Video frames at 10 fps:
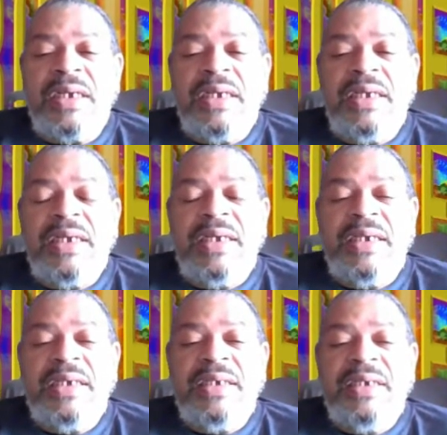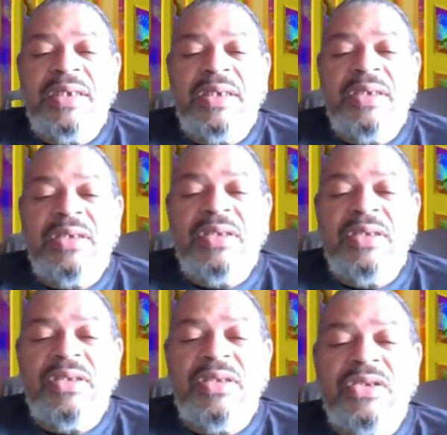
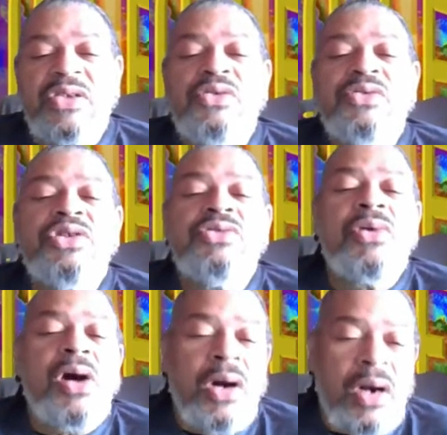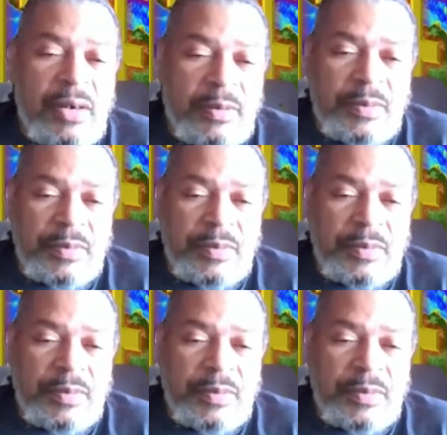is who you are.